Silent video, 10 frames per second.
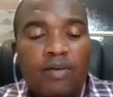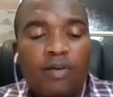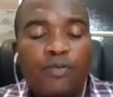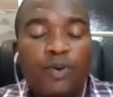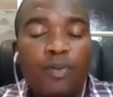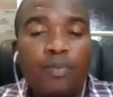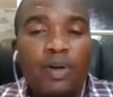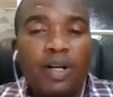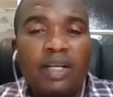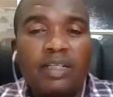of your
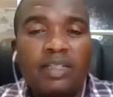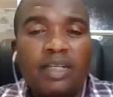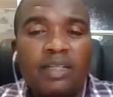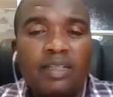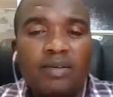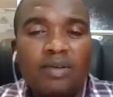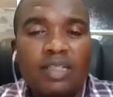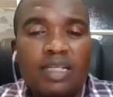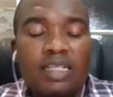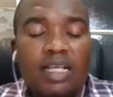Brent and your
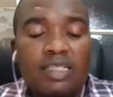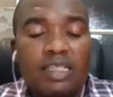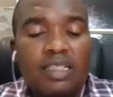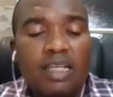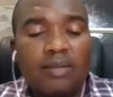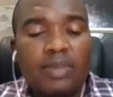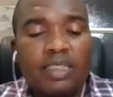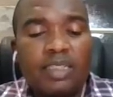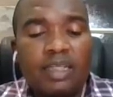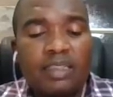Texas
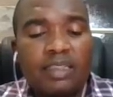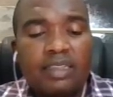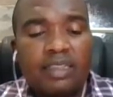Intermediate,